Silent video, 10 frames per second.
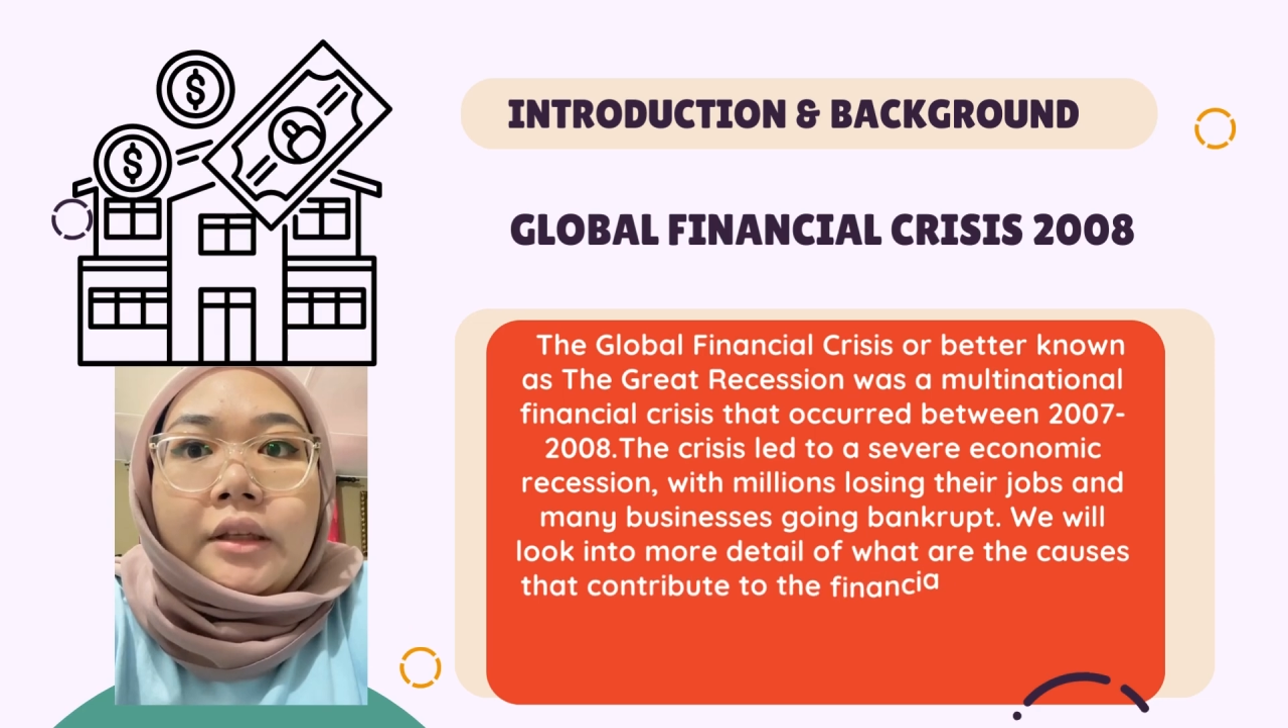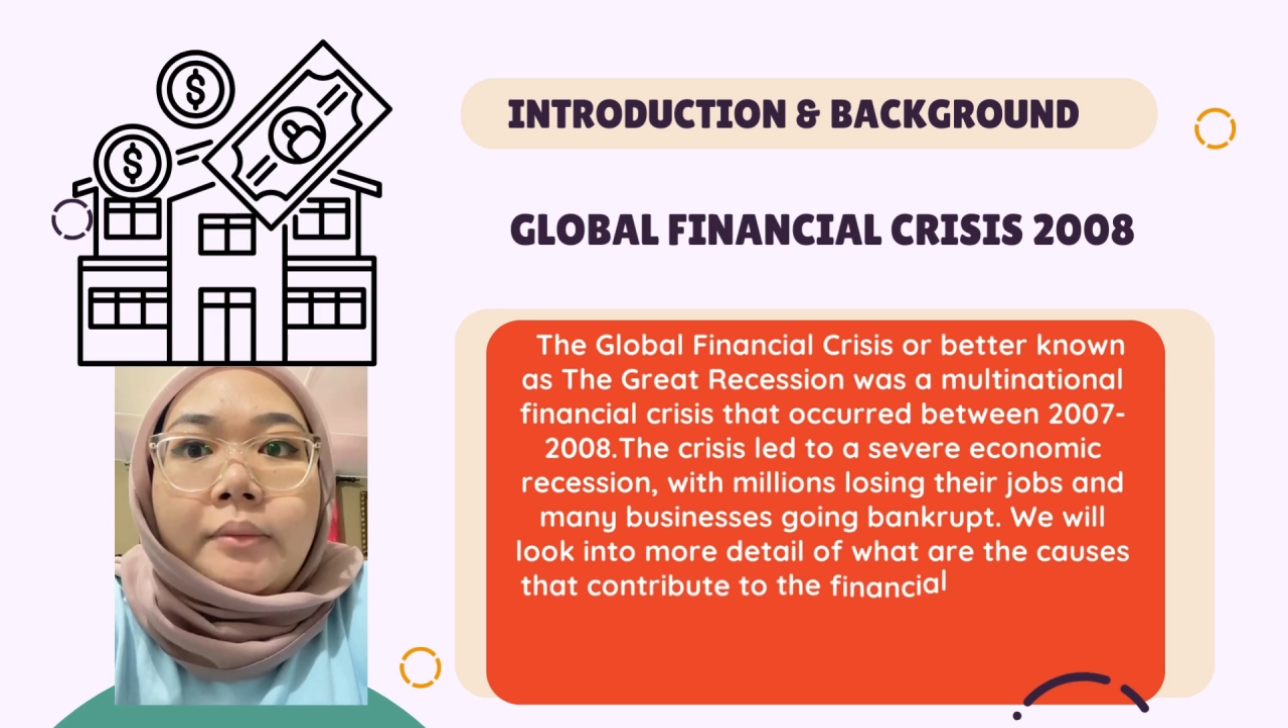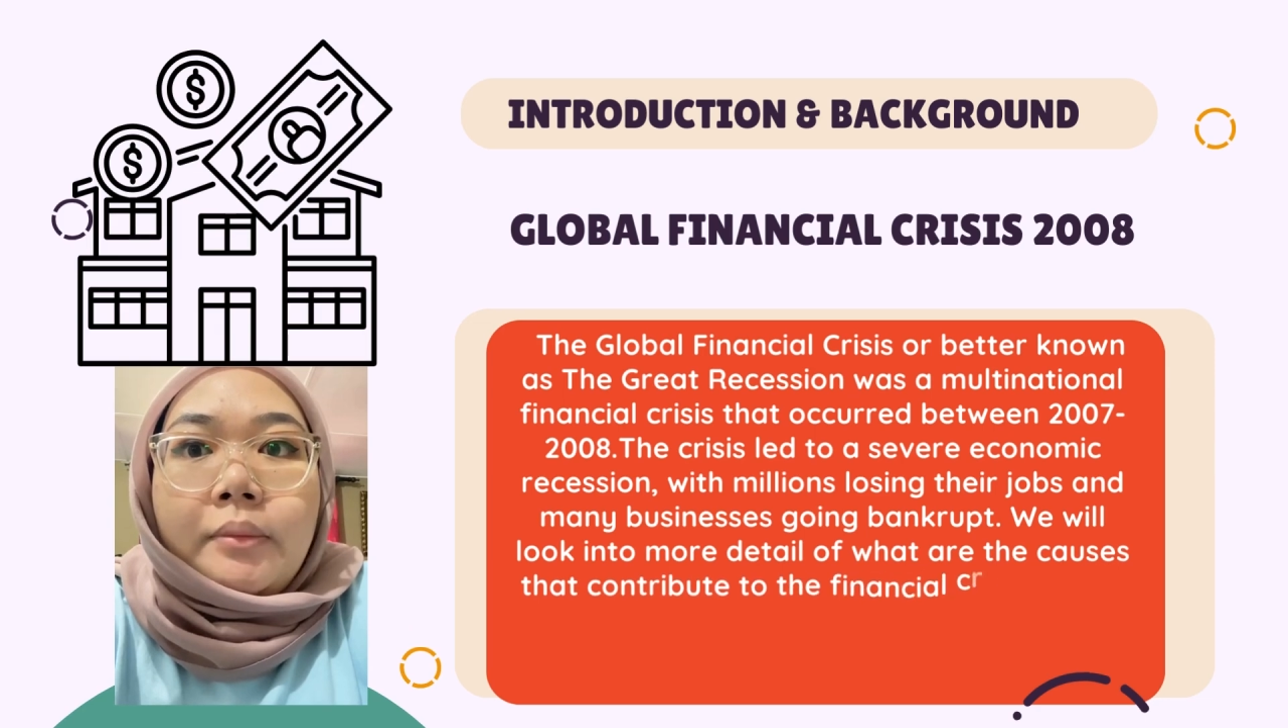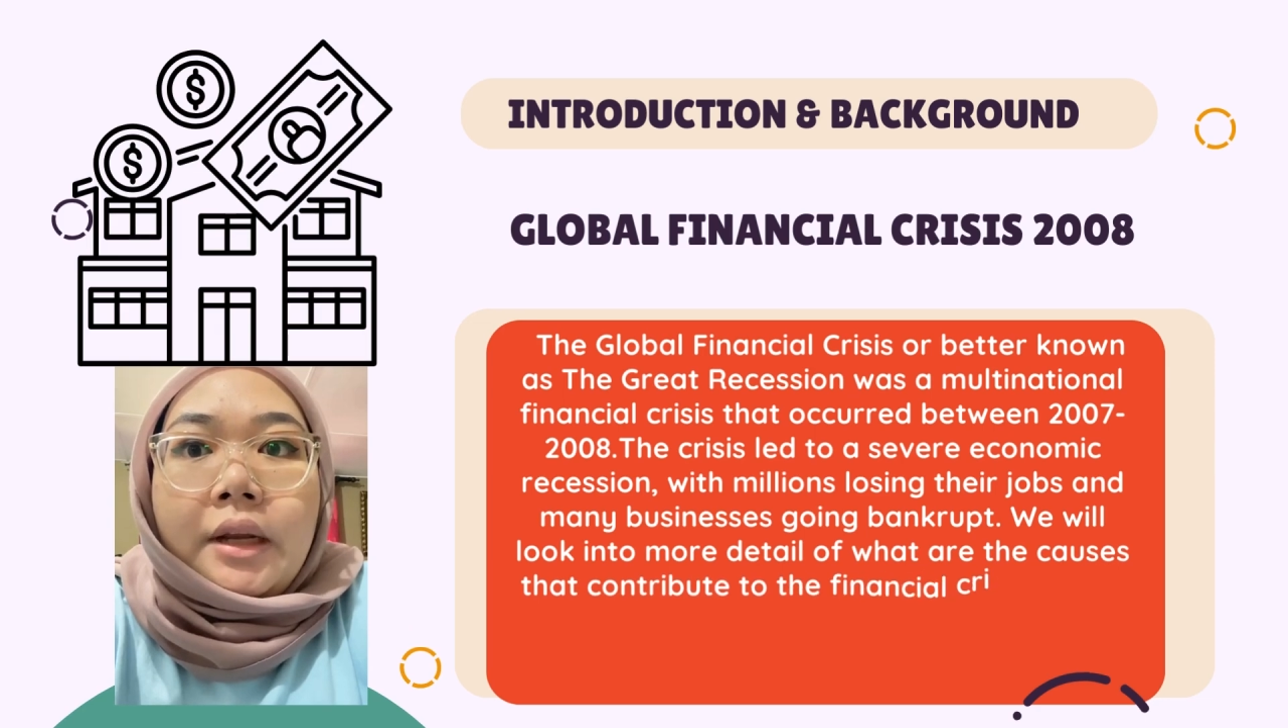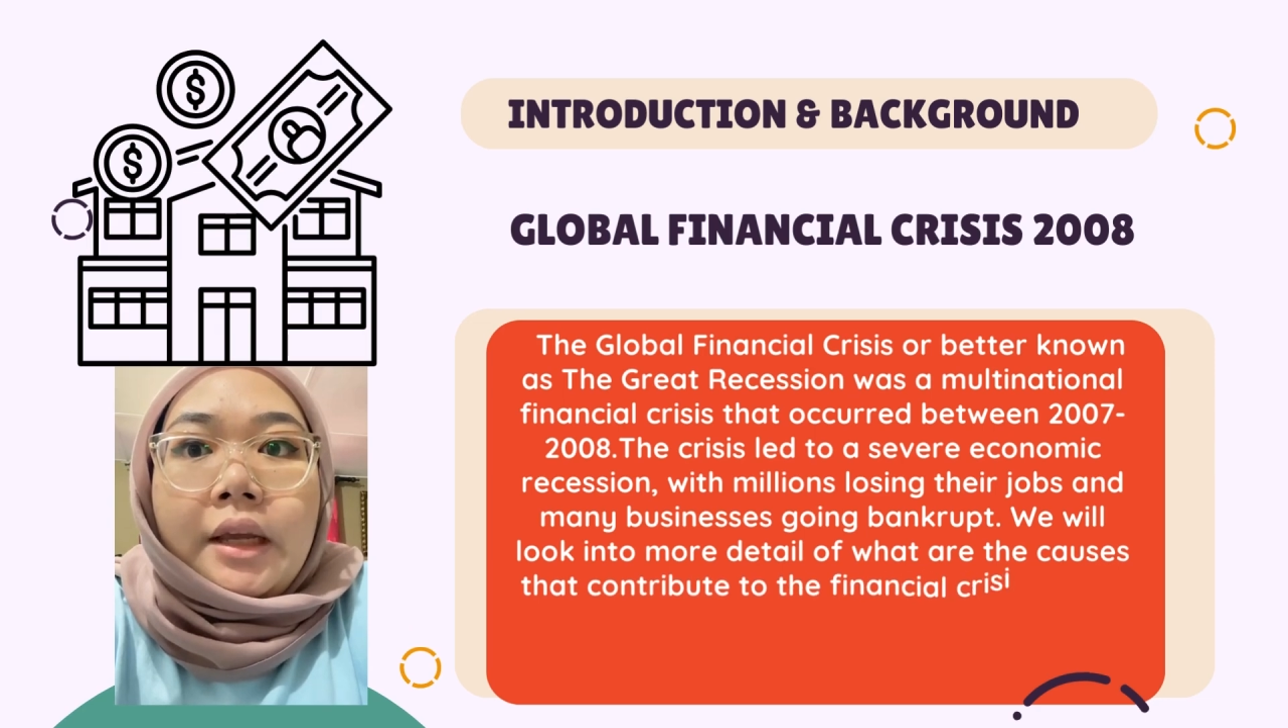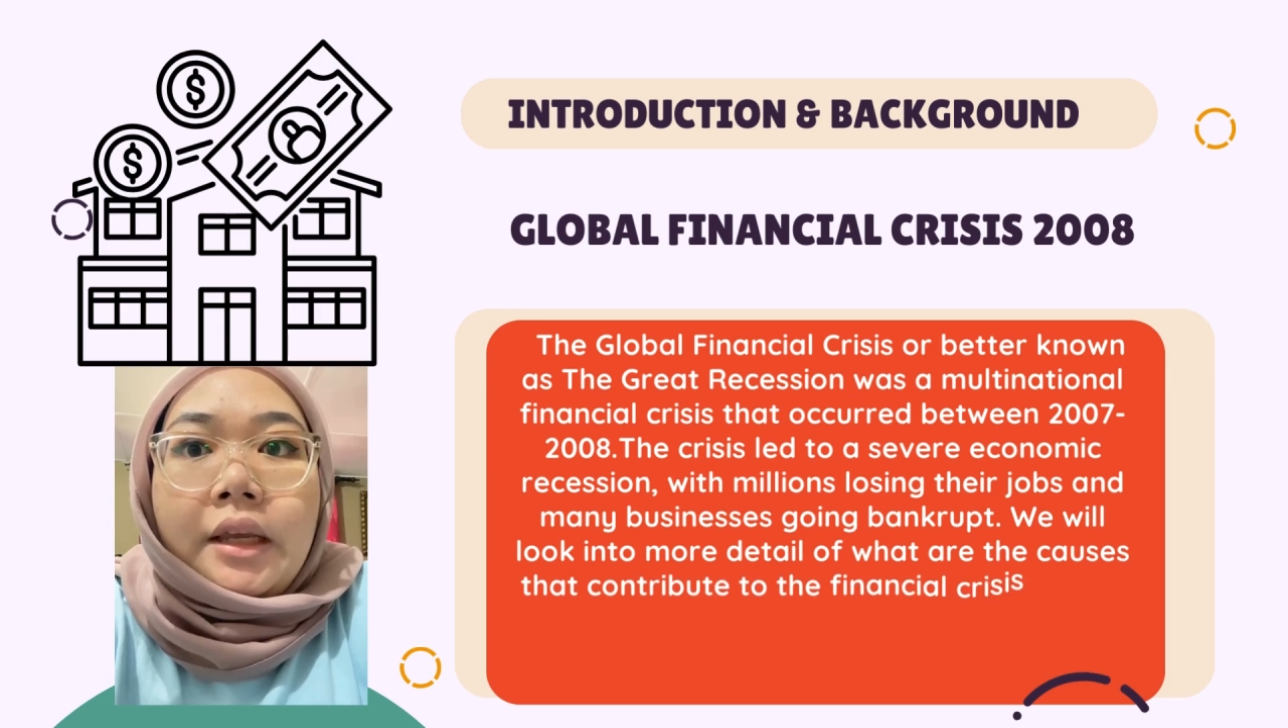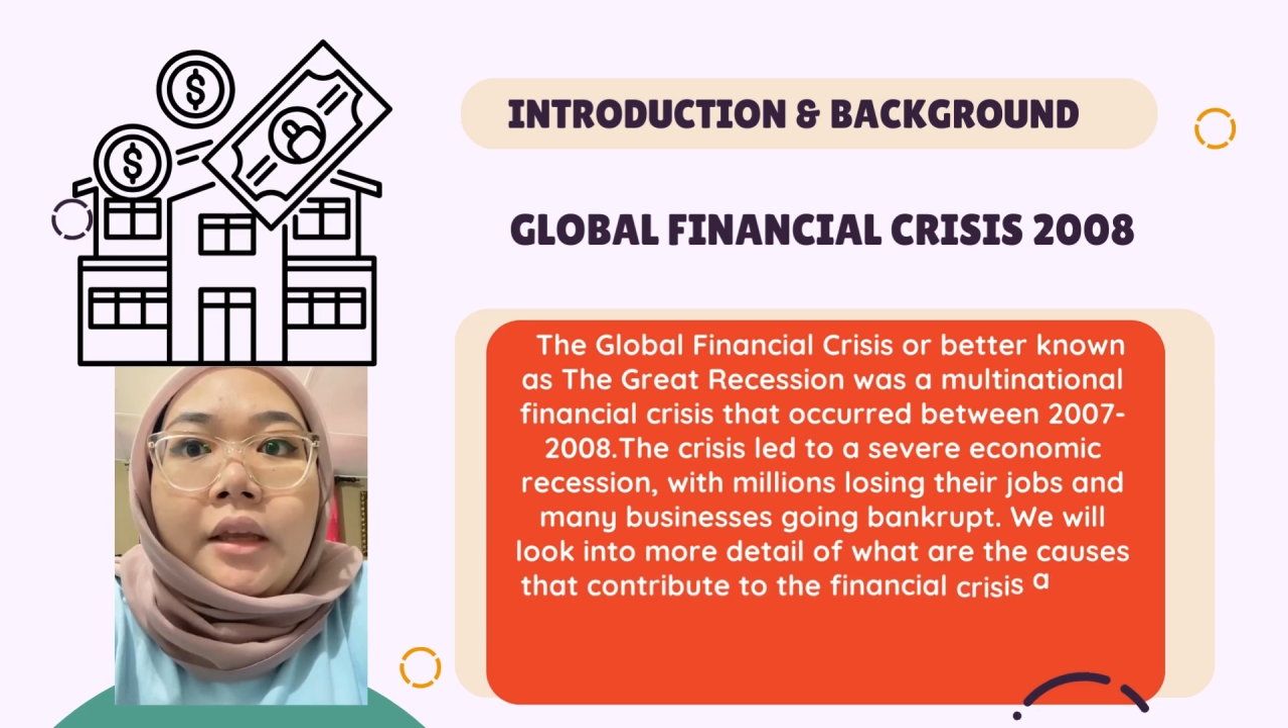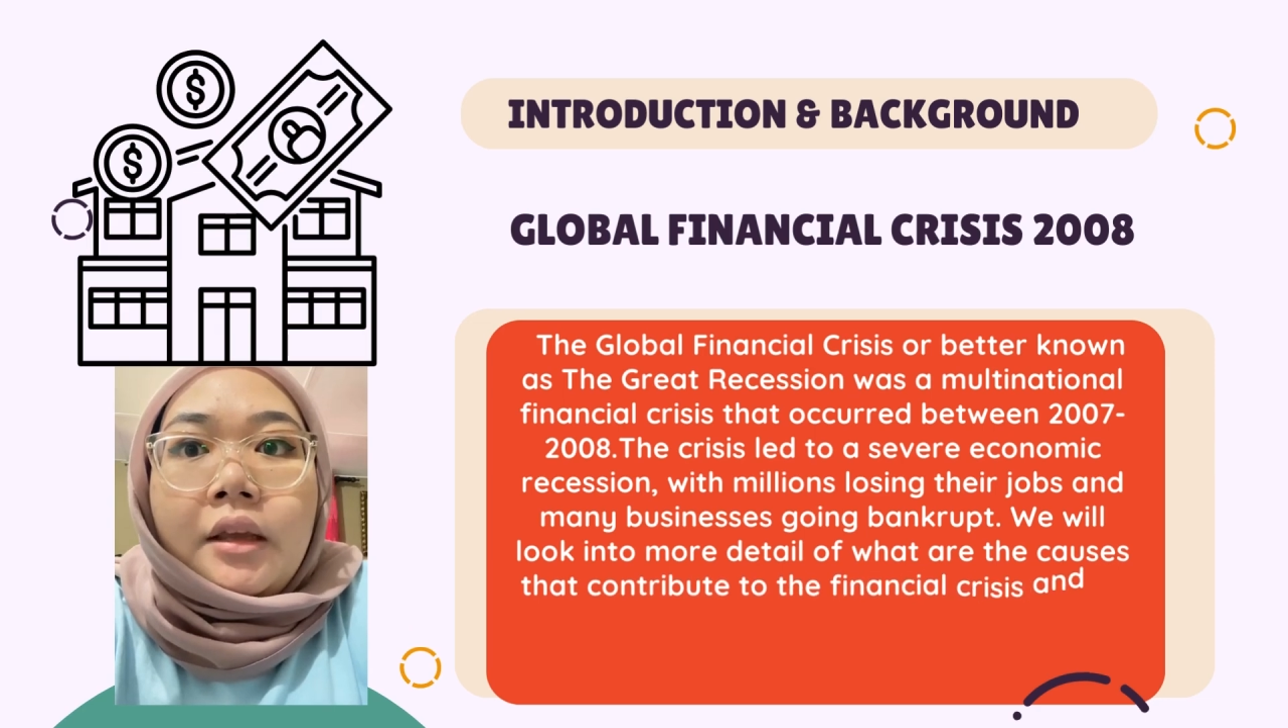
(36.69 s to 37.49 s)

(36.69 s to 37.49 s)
supply